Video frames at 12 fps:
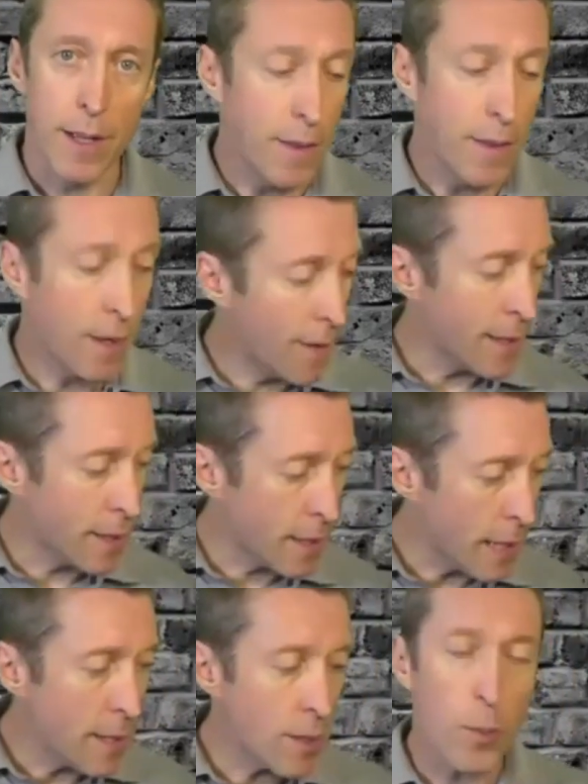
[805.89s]
that the
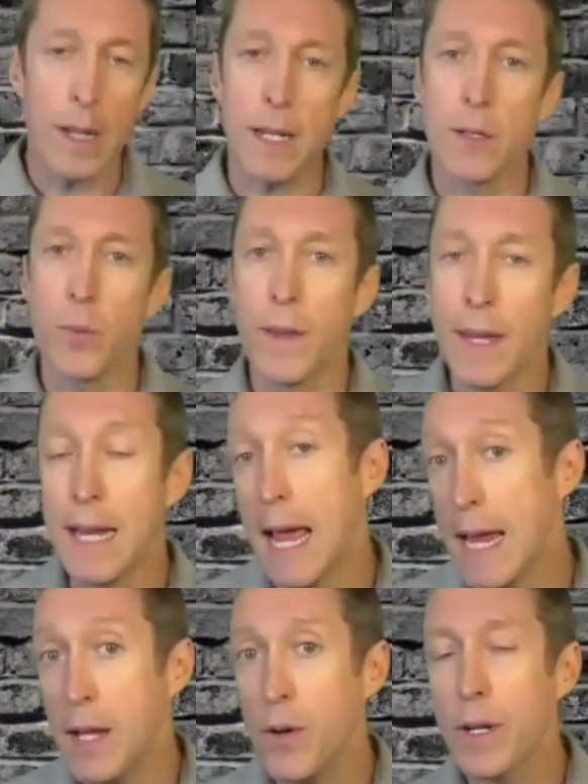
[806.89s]
C-suite within
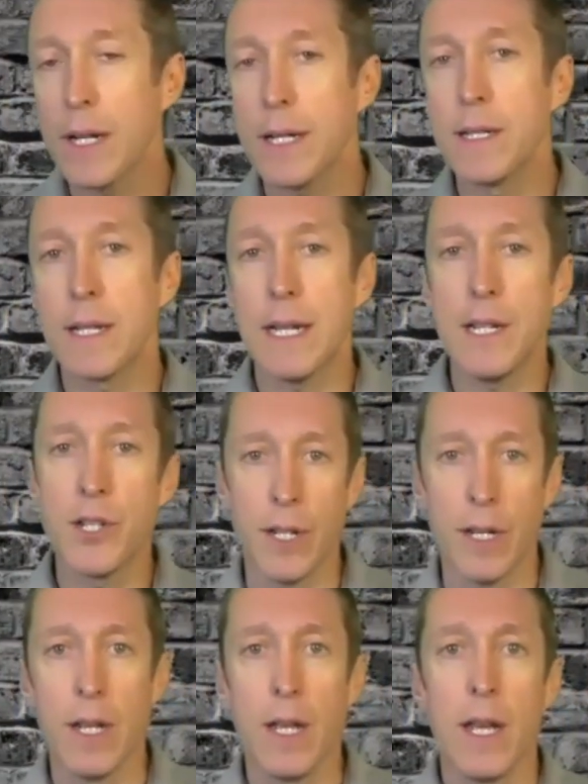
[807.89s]
any
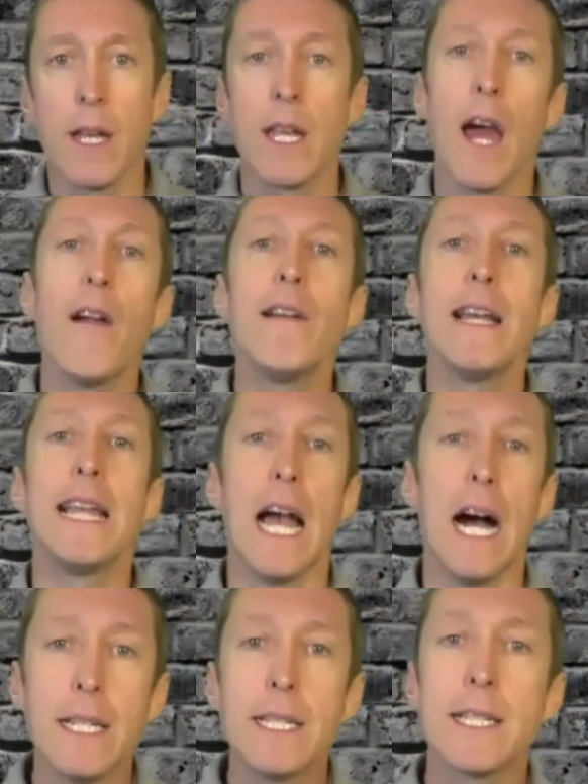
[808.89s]
organization currently
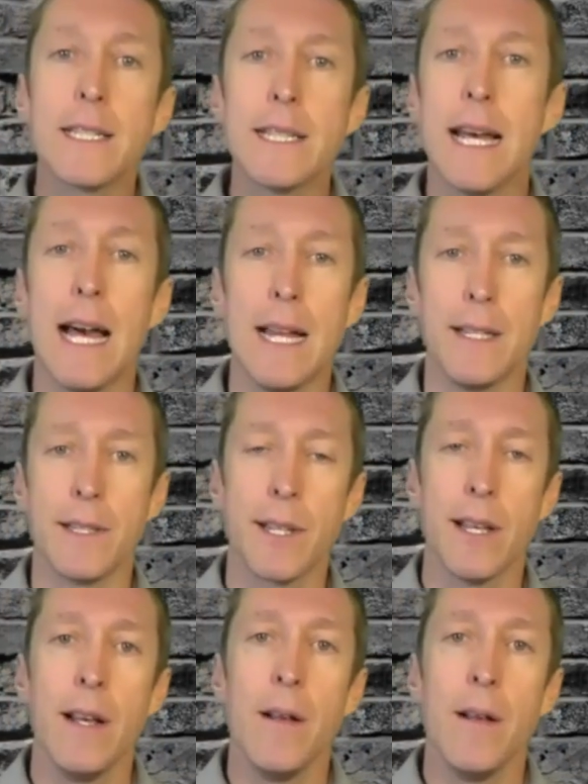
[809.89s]
understands